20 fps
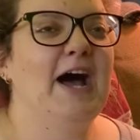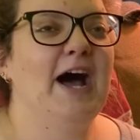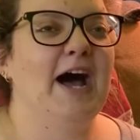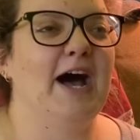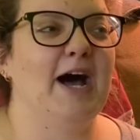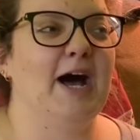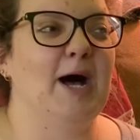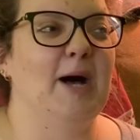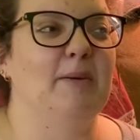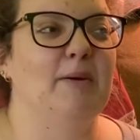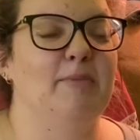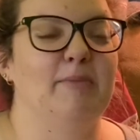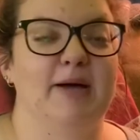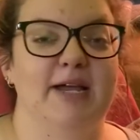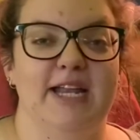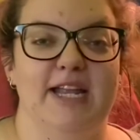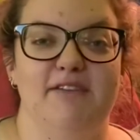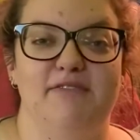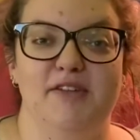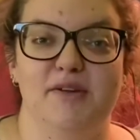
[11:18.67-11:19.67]

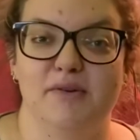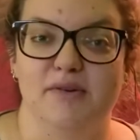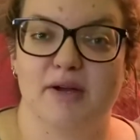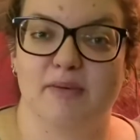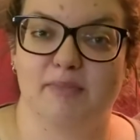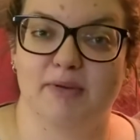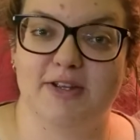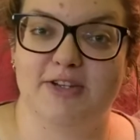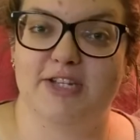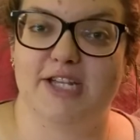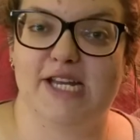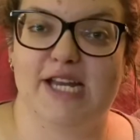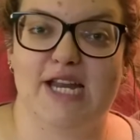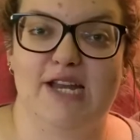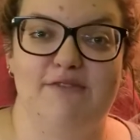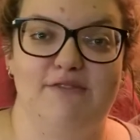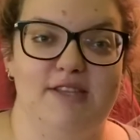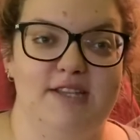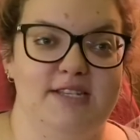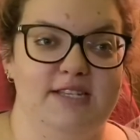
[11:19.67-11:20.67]
But if you appreciated any
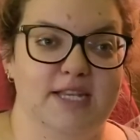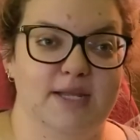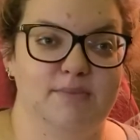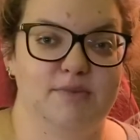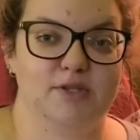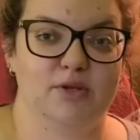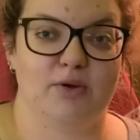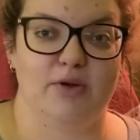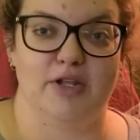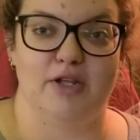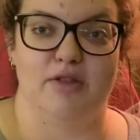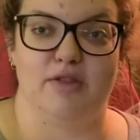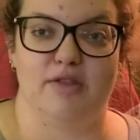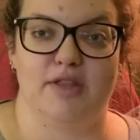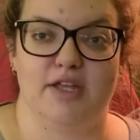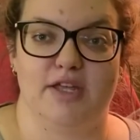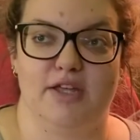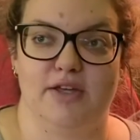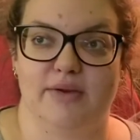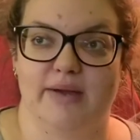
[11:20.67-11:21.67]
of these tips, or you
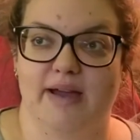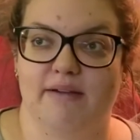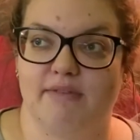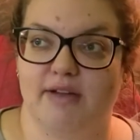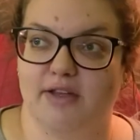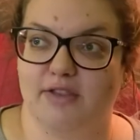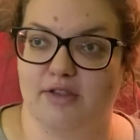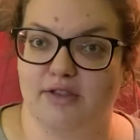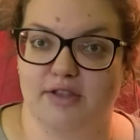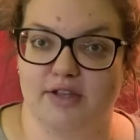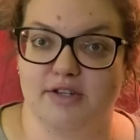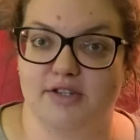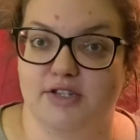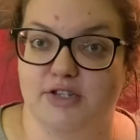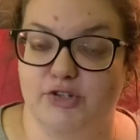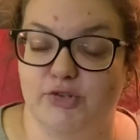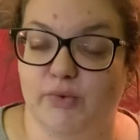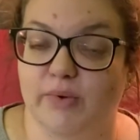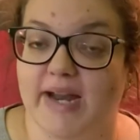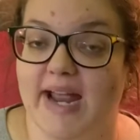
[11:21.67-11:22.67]
think you have other things
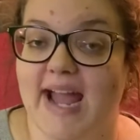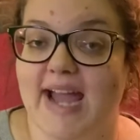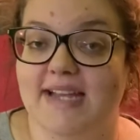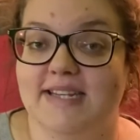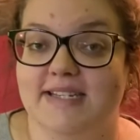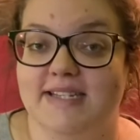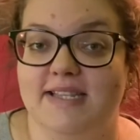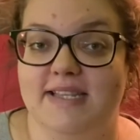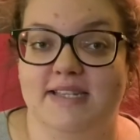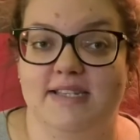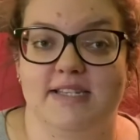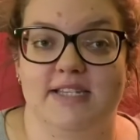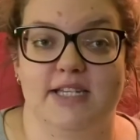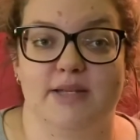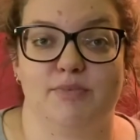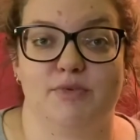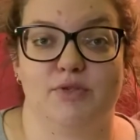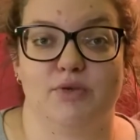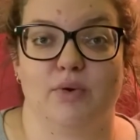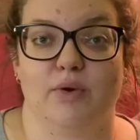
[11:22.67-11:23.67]
that you want to add to these
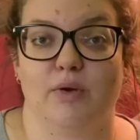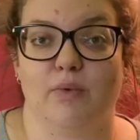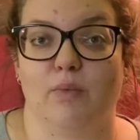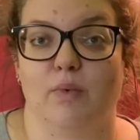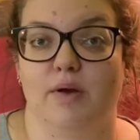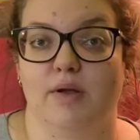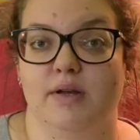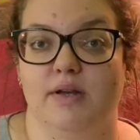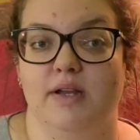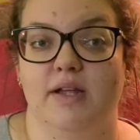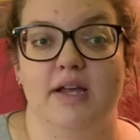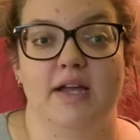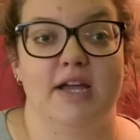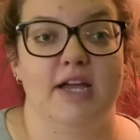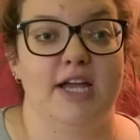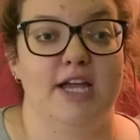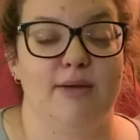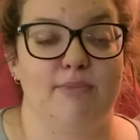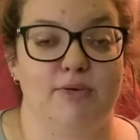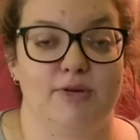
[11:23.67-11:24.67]
tips, or one
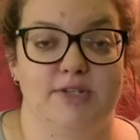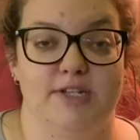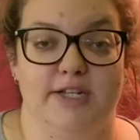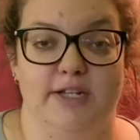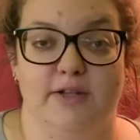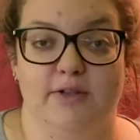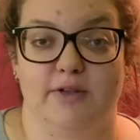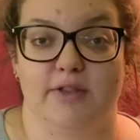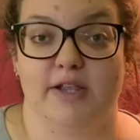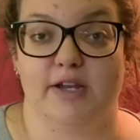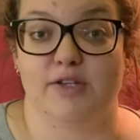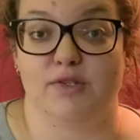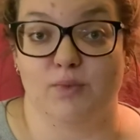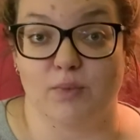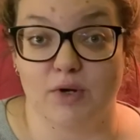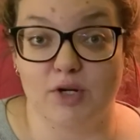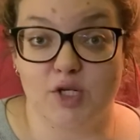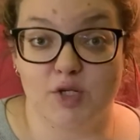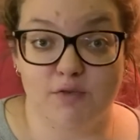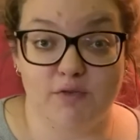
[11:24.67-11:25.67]
in particular that has
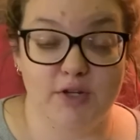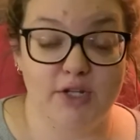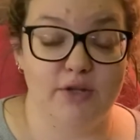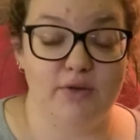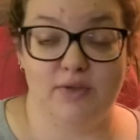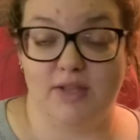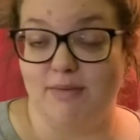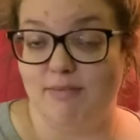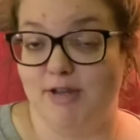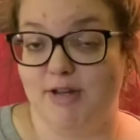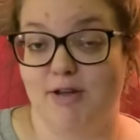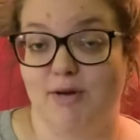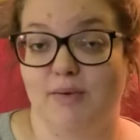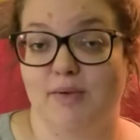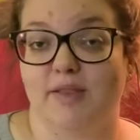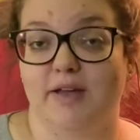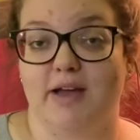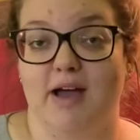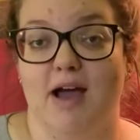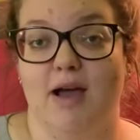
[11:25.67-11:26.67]
worked for you, let me know in
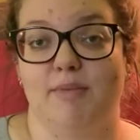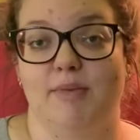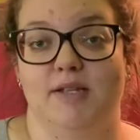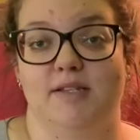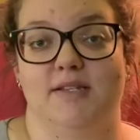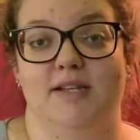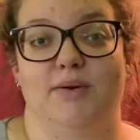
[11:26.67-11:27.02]
the comments.